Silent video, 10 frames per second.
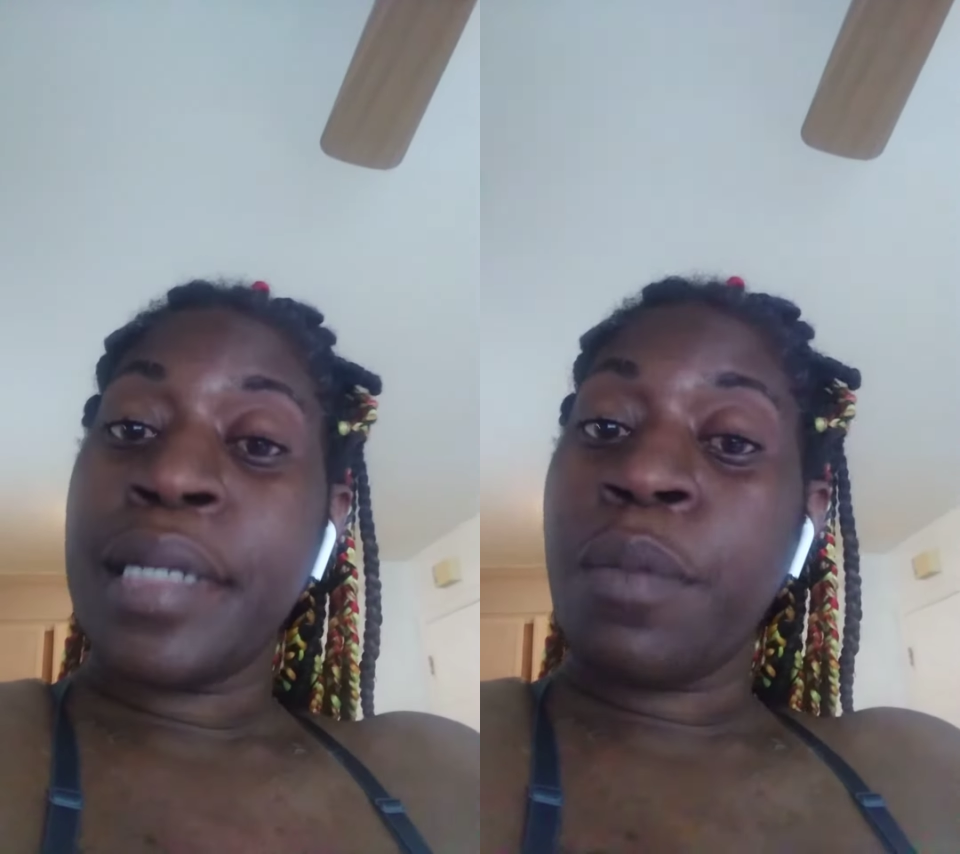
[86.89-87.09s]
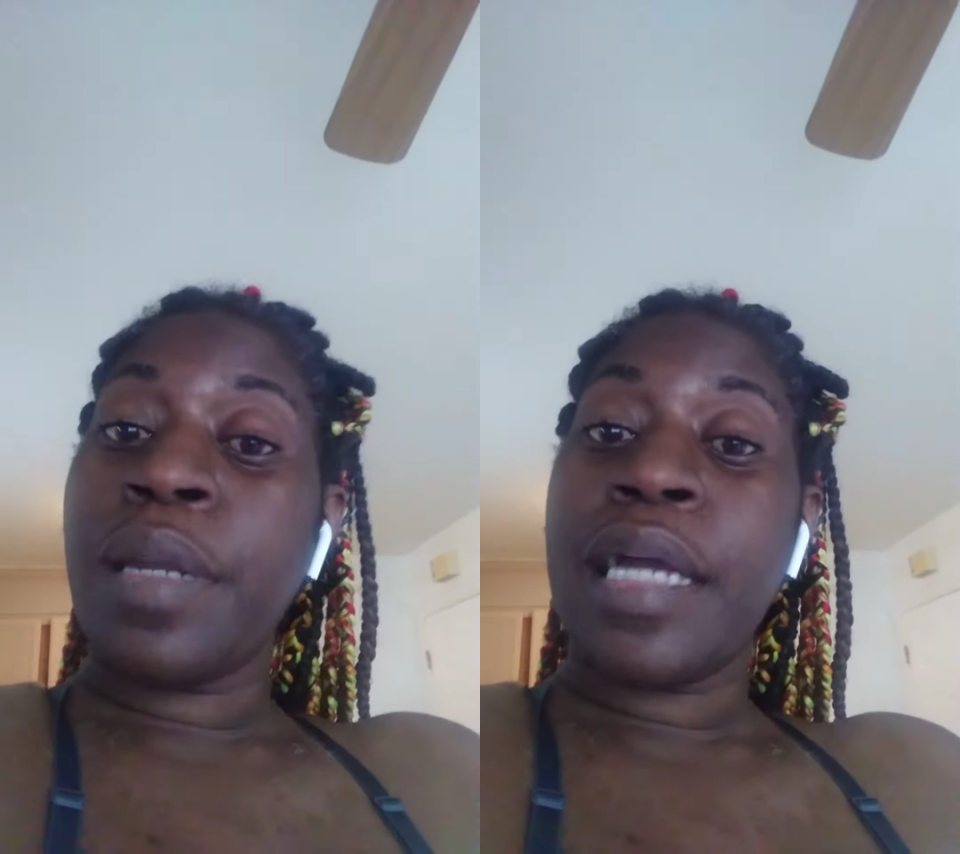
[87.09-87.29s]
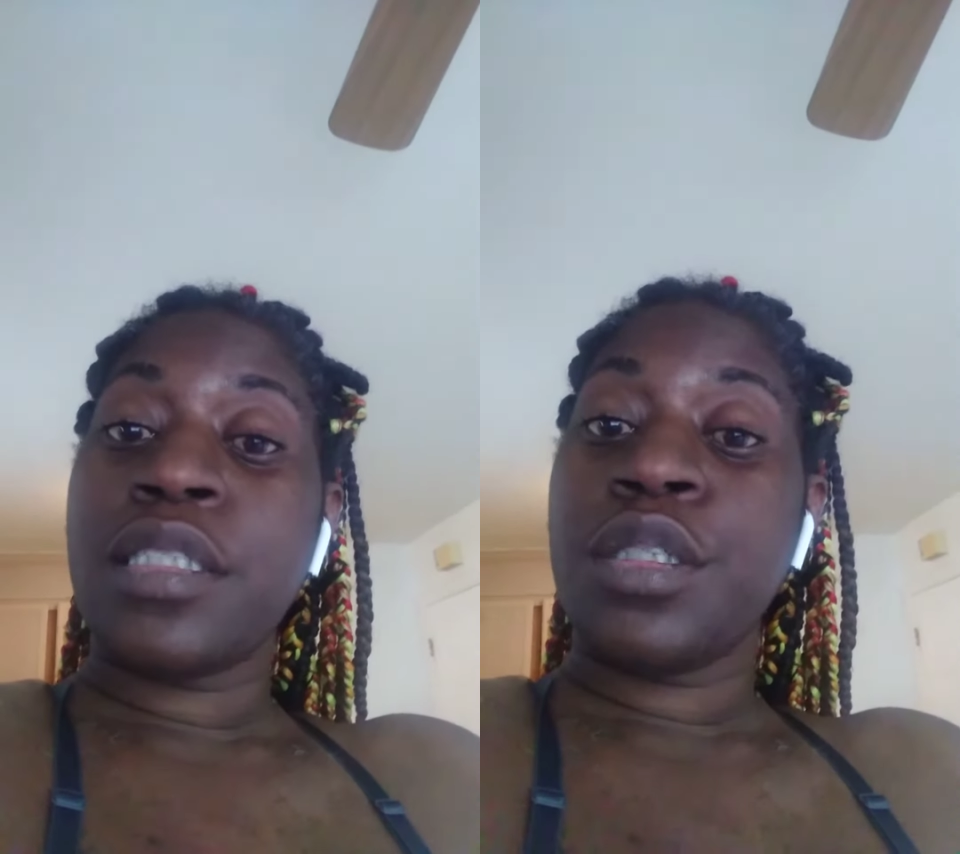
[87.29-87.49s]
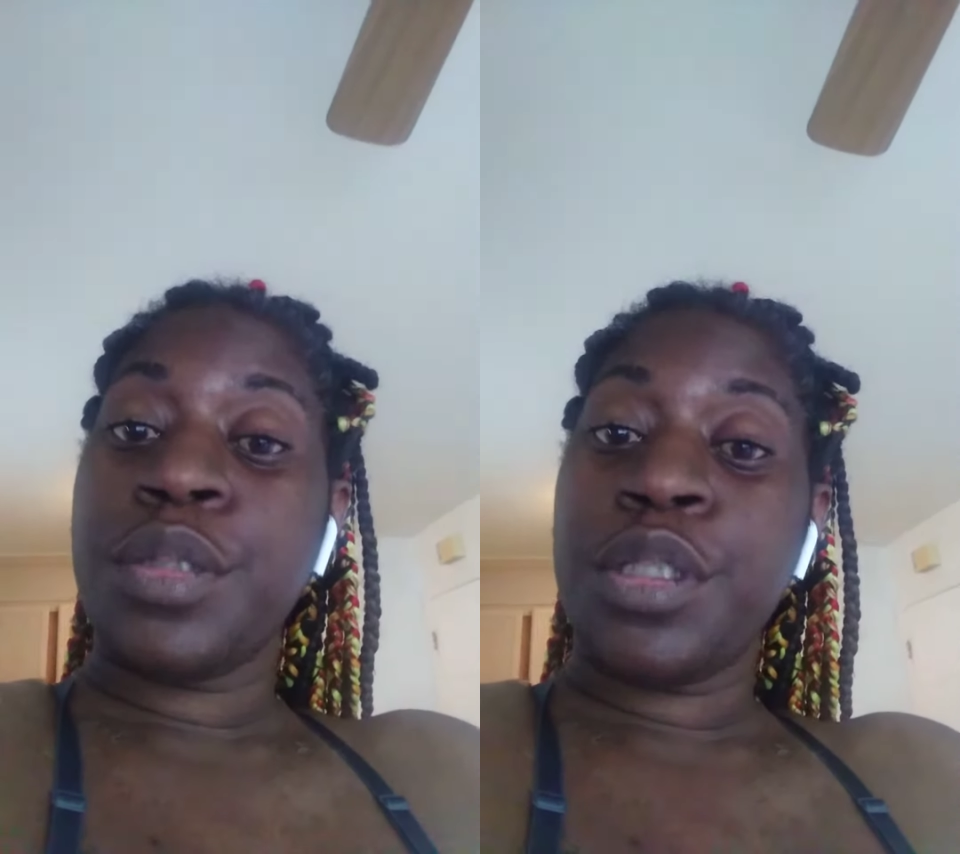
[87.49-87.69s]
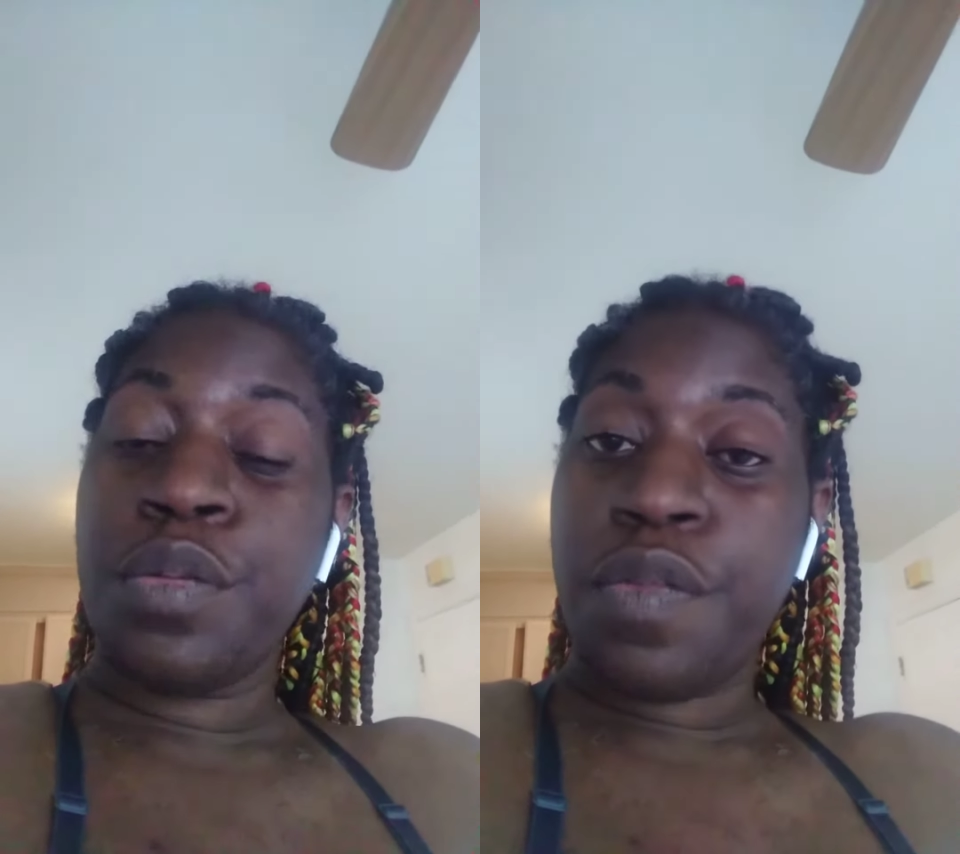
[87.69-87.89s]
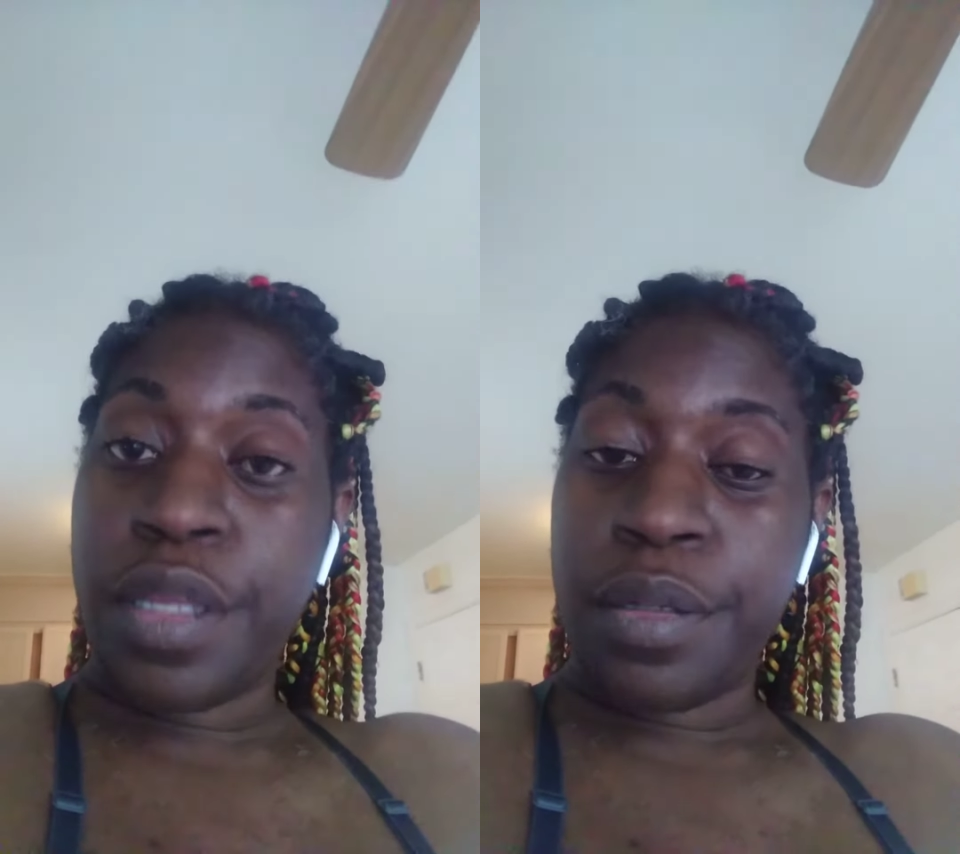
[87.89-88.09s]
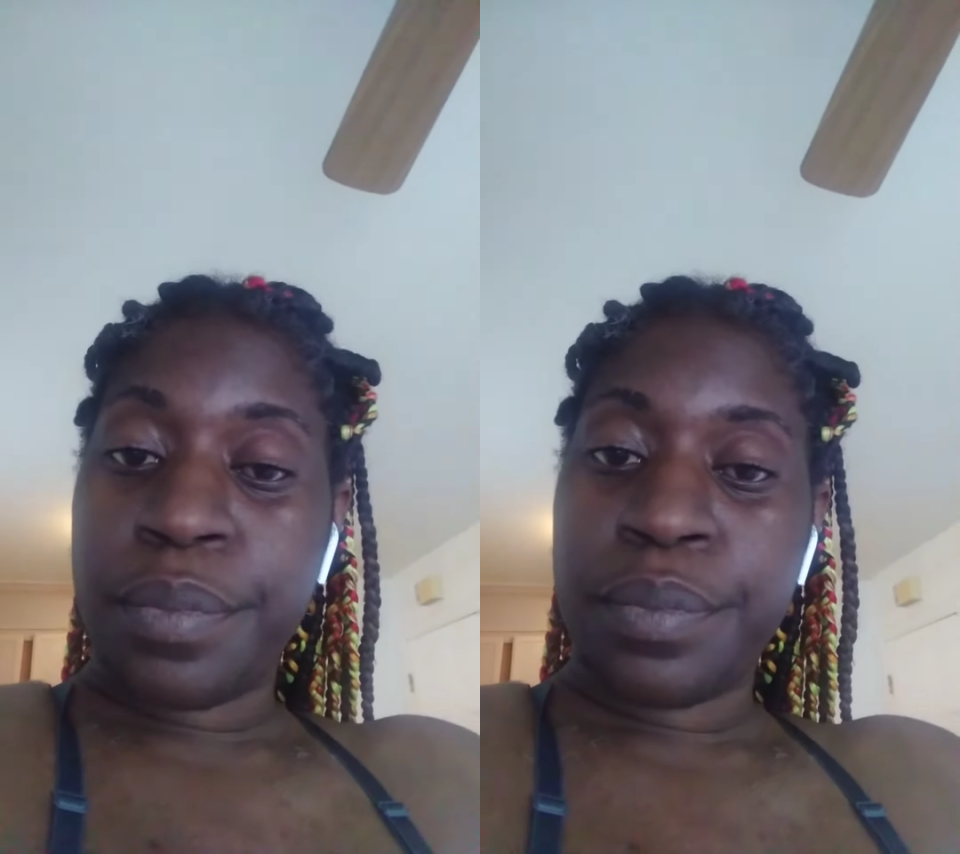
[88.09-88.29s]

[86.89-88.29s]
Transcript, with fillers: I would like to do them.